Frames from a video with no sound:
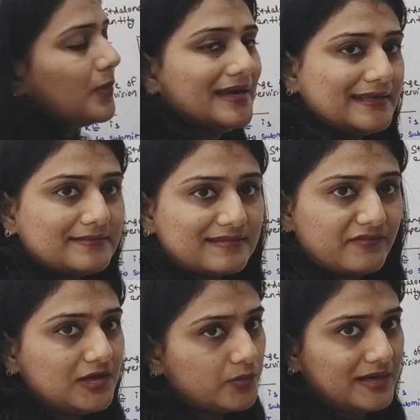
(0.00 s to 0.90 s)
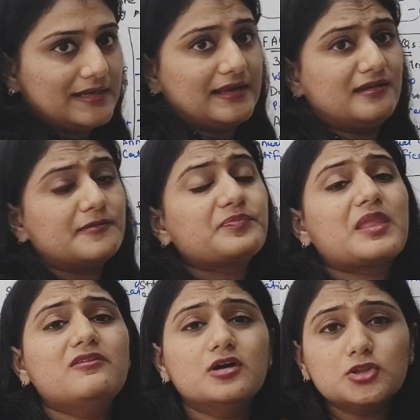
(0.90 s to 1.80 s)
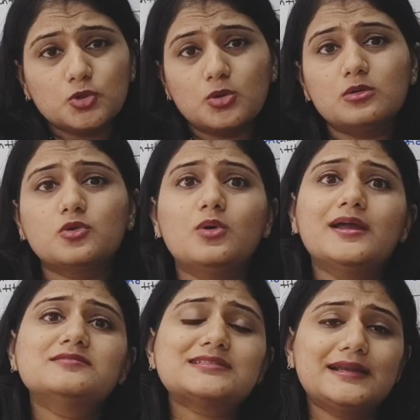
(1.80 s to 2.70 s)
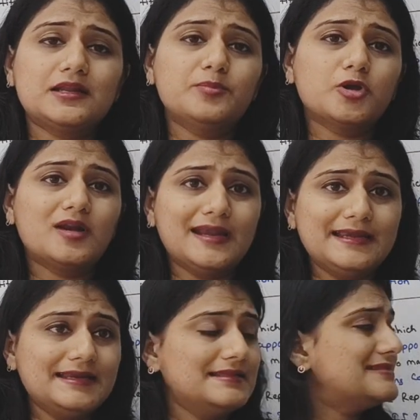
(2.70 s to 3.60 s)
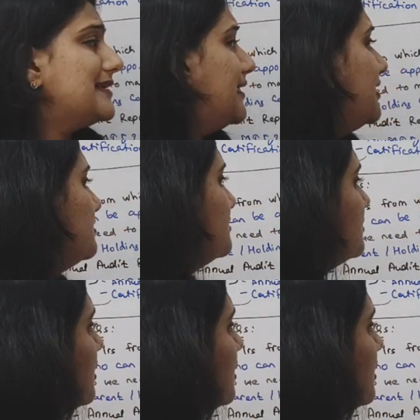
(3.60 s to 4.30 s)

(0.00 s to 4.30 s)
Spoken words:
27-28. Even though you have set up your entity say in